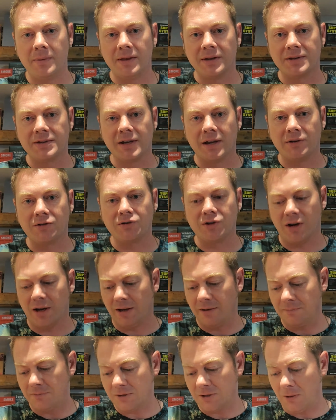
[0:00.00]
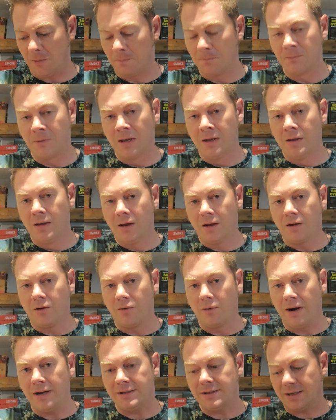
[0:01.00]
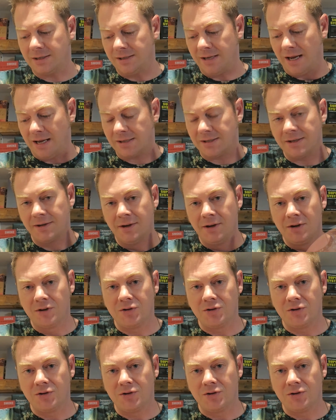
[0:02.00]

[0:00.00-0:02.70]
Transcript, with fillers: in the sunshine. So great success.